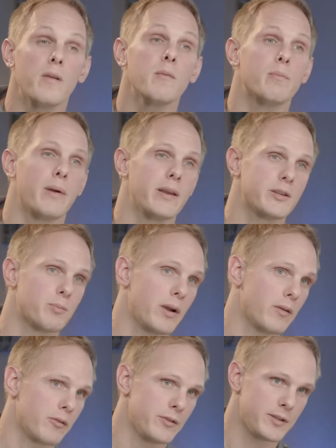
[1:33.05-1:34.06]
One of the biggest
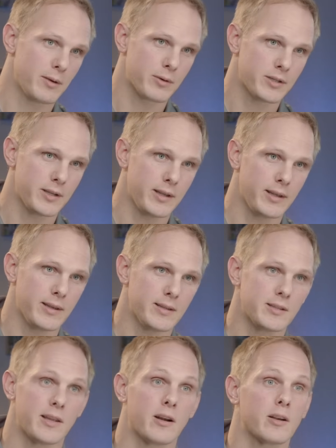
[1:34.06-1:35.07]
breakthroughs that we're seeing
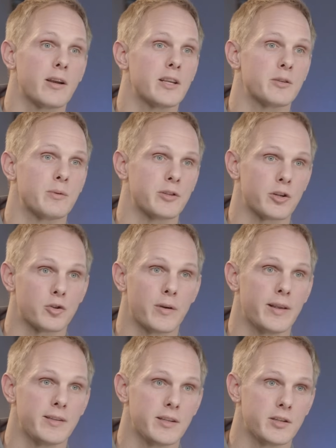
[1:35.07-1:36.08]
is that our customers are
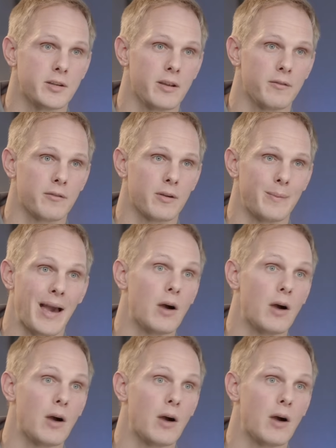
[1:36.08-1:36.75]
transitioning from